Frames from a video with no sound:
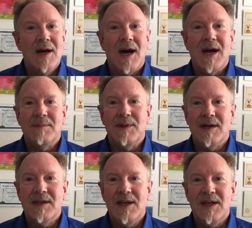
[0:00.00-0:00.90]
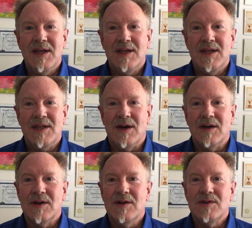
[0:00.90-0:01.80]
I am not getting any
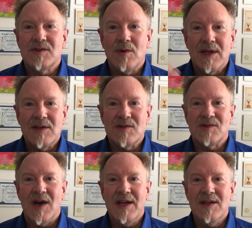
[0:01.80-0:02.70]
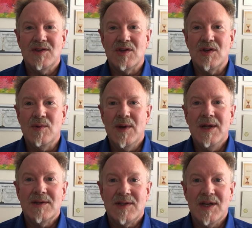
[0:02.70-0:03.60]
younger, so I decided to
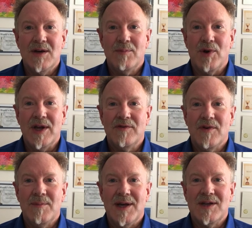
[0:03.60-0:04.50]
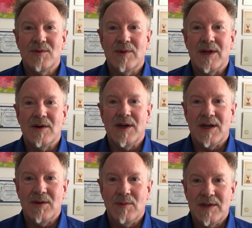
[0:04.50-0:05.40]
take a break from my career, and
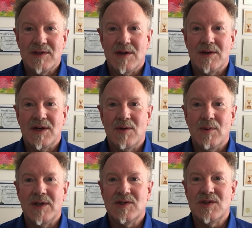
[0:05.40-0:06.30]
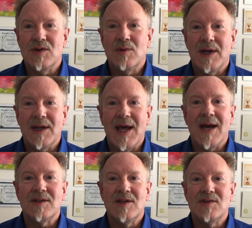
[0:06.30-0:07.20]
I went down and I went to an
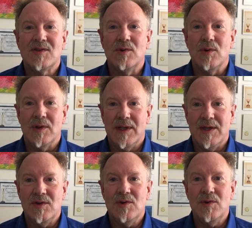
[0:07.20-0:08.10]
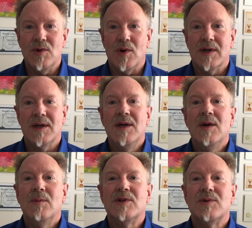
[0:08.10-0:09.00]
acting school in New York,
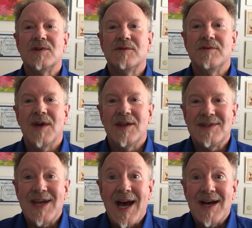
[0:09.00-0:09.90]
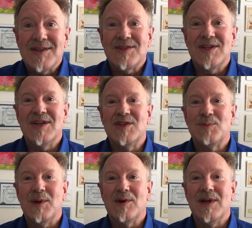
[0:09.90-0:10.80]
which was a fantastic
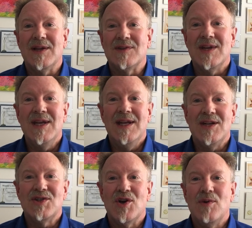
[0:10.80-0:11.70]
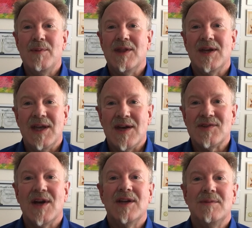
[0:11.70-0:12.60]
experience. It showed me that
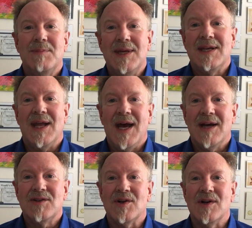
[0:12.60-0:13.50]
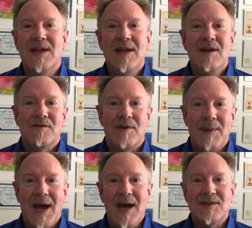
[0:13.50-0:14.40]
yes, I could be an actor. From
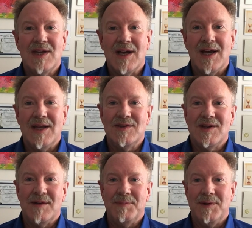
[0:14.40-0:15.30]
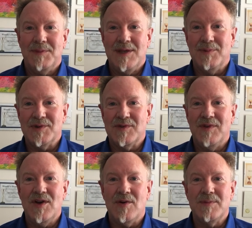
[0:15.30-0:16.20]
acting, I ended up in people's
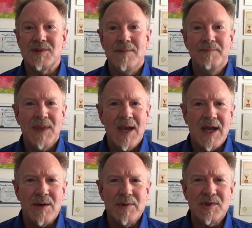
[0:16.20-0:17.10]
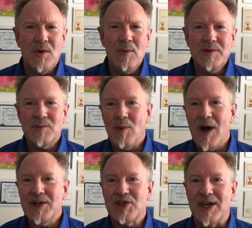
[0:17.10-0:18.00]
films, and I was always
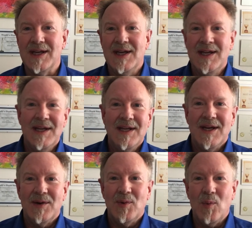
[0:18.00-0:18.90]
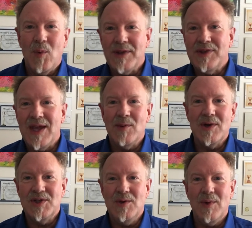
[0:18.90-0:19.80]
watching what they were
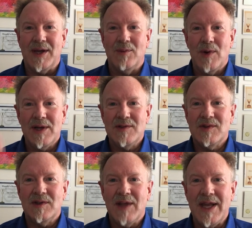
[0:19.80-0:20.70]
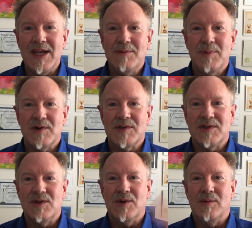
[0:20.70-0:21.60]
doing. What is the lighting person
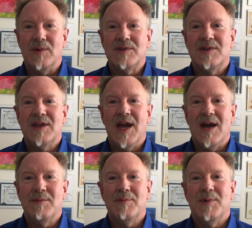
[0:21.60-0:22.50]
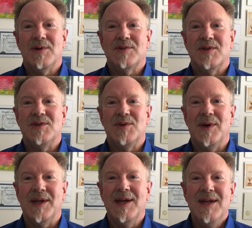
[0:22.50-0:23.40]
doing? What's the camera person doing?